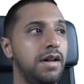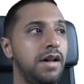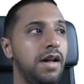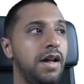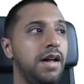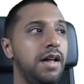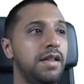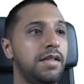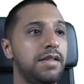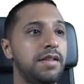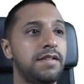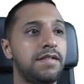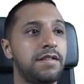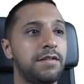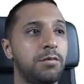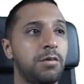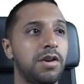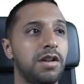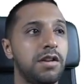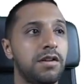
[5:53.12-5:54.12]
And this is
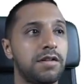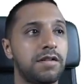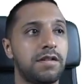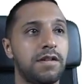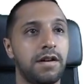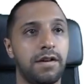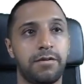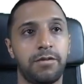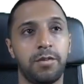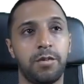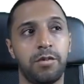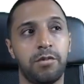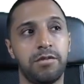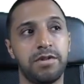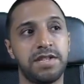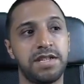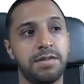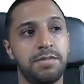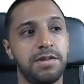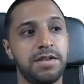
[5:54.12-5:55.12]
what it looks like from a
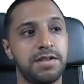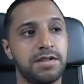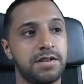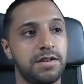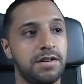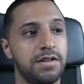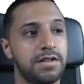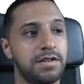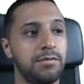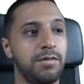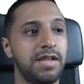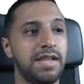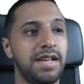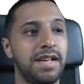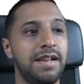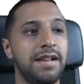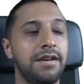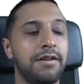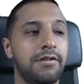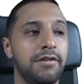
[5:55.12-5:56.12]
recipient side. So when they
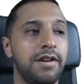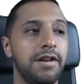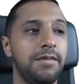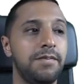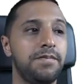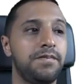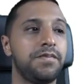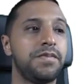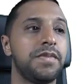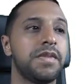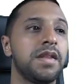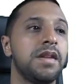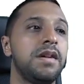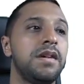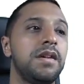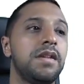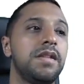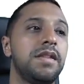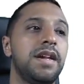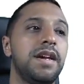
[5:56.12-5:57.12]
click on it,
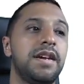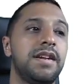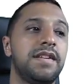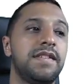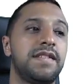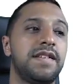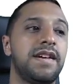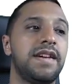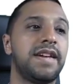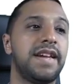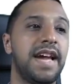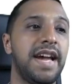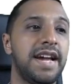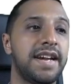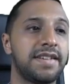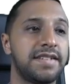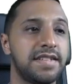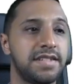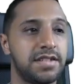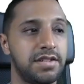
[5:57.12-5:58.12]
they're going to say get
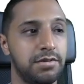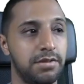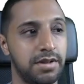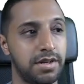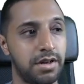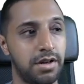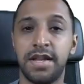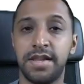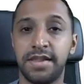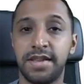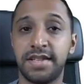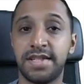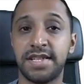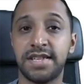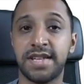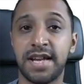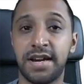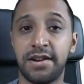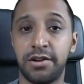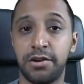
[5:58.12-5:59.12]
access to a code. This is
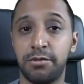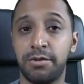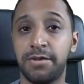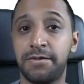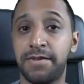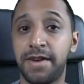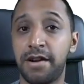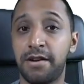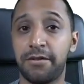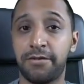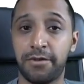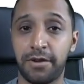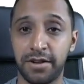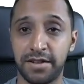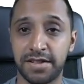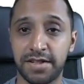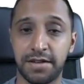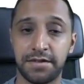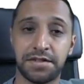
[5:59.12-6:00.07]
how you would verify yourself.